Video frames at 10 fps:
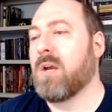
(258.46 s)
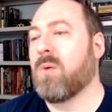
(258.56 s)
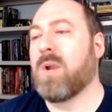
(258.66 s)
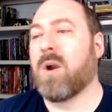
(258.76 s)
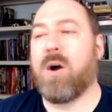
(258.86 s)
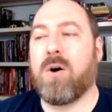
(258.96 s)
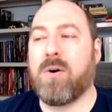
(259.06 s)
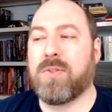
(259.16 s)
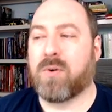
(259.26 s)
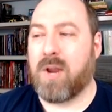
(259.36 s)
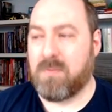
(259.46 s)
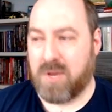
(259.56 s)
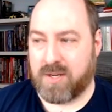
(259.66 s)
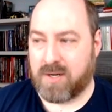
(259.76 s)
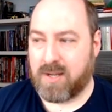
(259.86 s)
we are all the Great
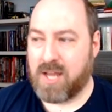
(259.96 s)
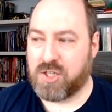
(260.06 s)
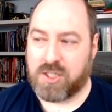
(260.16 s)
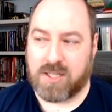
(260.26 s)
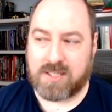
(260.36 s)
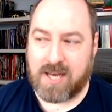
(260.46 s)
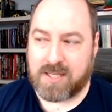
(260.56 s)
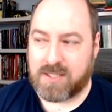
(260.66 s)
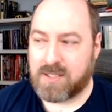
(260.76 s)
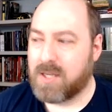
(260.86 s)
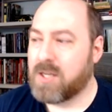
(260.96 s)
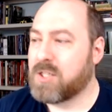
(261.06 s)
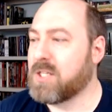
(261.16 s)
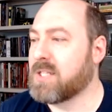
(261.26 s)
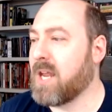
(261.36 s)
Mother, and she is us.
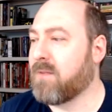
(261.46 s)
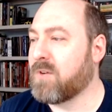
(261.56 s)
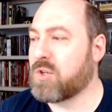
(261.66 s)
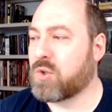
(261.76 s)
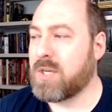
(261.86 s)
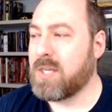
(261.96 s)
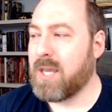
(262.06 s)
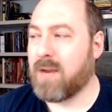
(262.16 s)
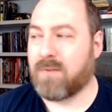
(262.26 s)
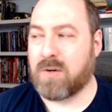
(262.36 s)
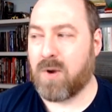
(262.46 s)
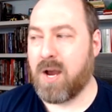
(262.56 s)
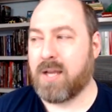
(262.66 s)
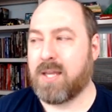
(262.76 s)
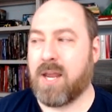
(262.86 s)
She is every tree, every
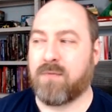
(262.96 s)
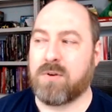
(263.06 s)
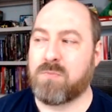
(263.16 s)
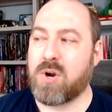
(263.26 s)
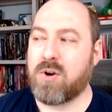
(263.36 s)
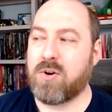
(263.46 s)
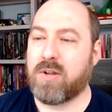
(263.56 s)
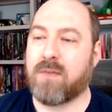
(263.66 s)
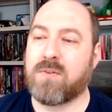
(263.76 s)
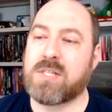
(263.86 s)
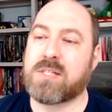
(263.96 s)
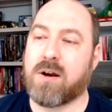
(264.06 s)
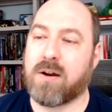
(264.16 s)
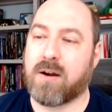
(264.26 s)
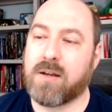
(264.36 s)
rock, every bird, every
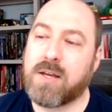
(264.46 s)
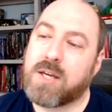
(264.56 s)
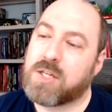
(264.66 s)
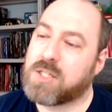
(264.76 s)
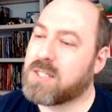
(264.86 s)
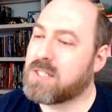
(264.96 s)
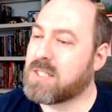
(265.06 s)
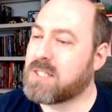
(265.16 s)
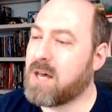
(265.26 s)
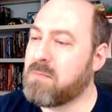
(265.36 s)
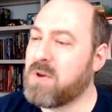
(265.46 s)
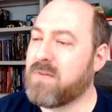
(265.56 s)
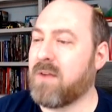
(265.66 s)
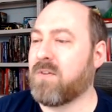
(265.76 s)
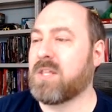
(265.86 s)
star. She is the sum of
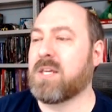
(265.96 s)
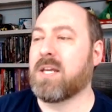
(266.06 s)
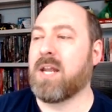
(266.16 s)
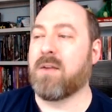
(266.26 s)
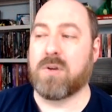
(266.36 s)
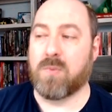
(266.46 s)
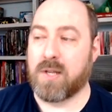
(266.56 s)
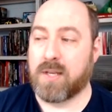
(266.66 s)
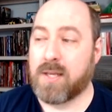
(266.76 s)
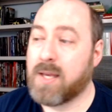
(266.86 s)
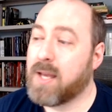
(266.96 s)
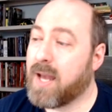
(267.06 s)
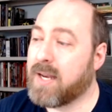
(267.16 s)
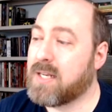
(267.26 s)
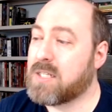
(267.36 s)
everything and everyone,
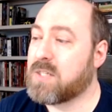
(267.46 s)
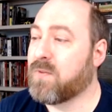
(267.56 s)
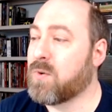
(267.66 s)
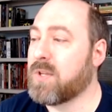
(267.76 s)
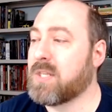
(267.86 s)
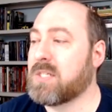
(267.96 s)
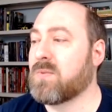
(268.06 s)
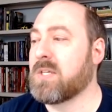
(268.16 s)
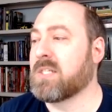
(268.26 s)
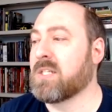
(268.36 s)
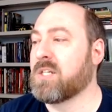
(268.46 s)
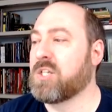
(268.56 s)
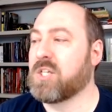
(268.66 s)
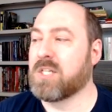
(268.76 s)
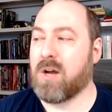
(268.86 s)
and it is for this reason
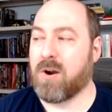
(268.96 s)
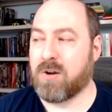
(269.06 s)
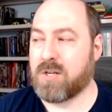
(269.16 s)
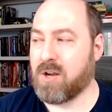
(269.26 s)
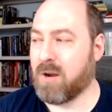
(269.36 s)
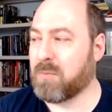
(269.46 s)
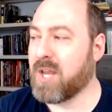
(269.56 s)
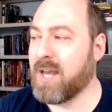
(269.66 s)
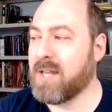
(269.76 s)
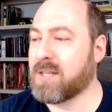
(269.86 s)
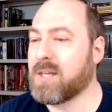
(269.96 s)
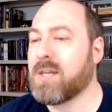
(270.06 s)
she is hard to comprehend.